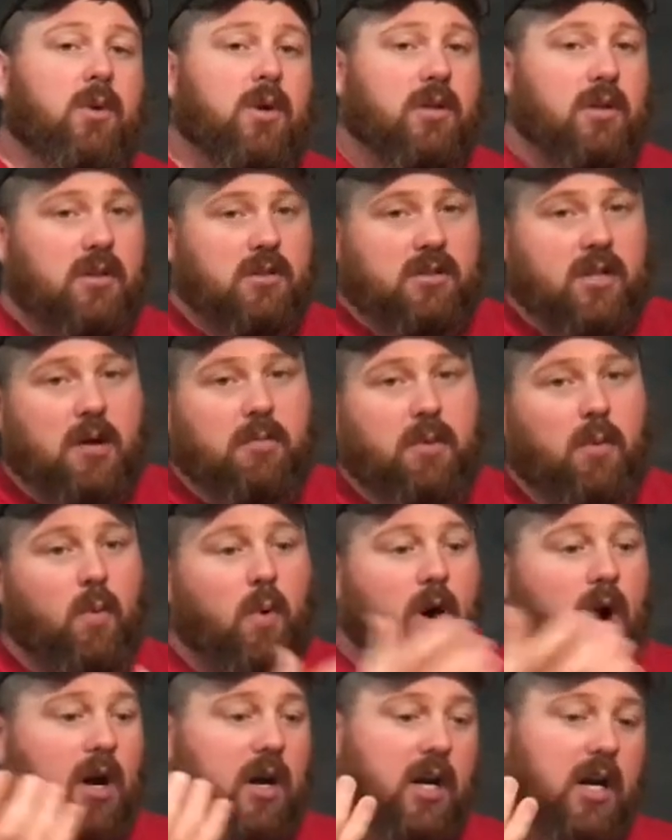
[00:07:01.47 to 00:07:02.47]
We're in the dumping
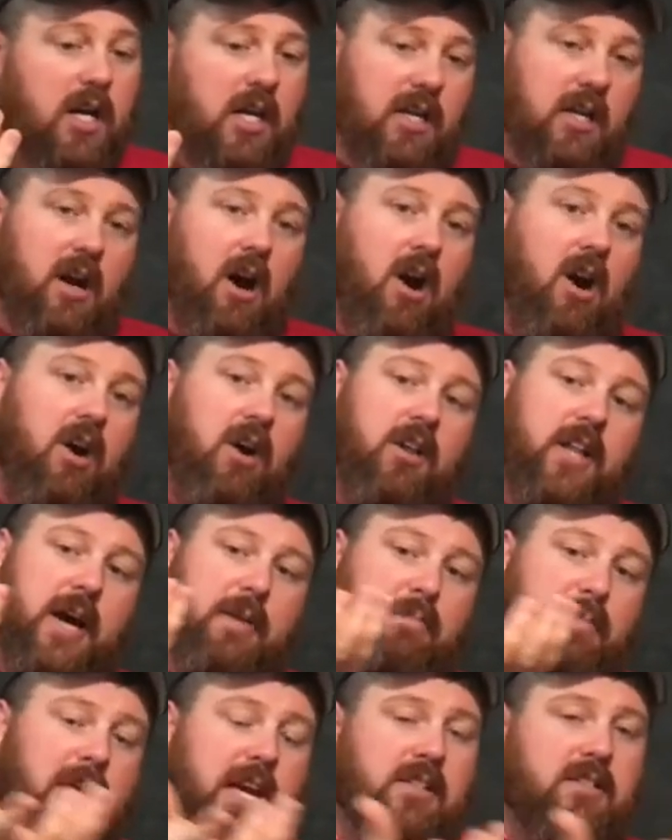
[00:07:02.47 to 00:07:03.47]
water. All
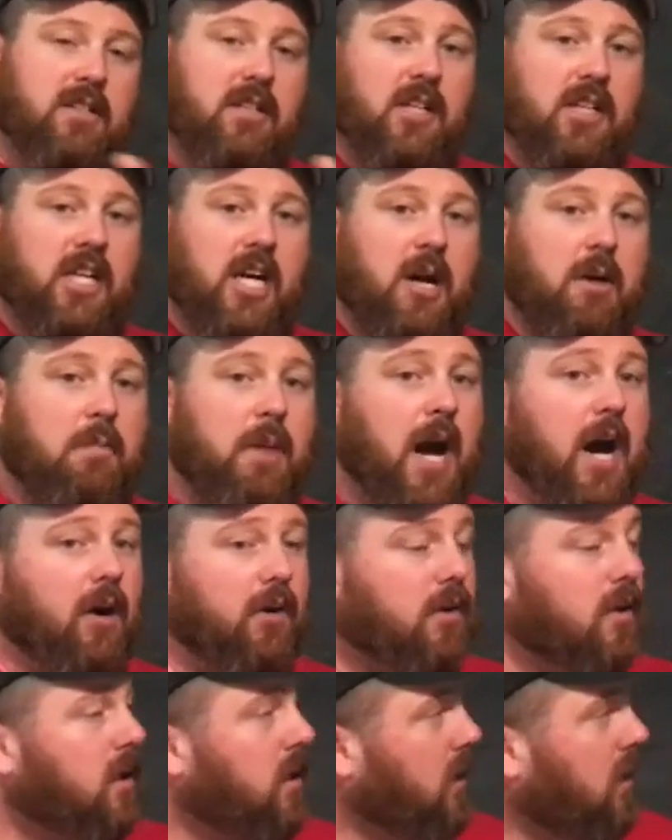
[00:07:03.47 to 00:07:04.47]
that bait's going to come out.
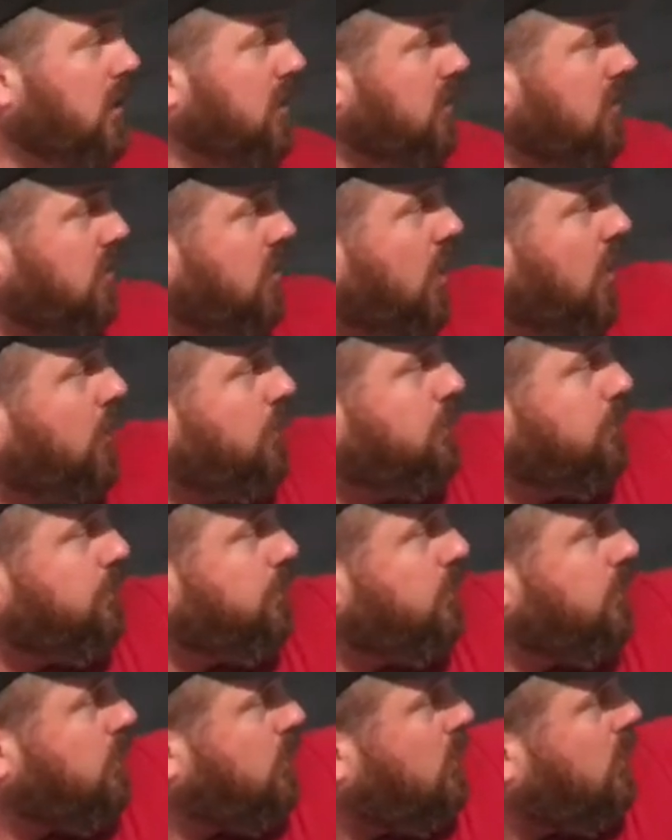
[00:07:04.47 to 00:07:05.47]
So
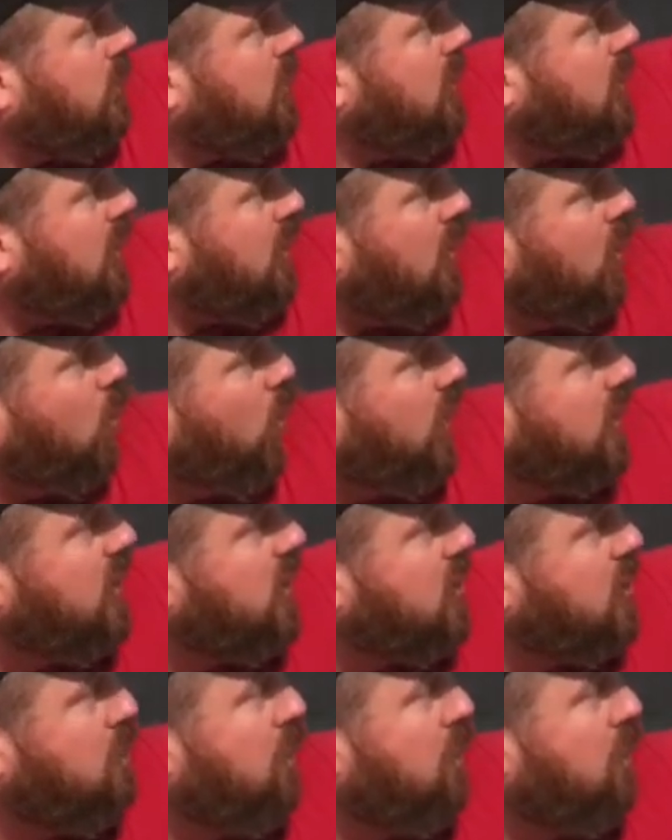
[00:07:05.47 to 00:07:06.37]
what this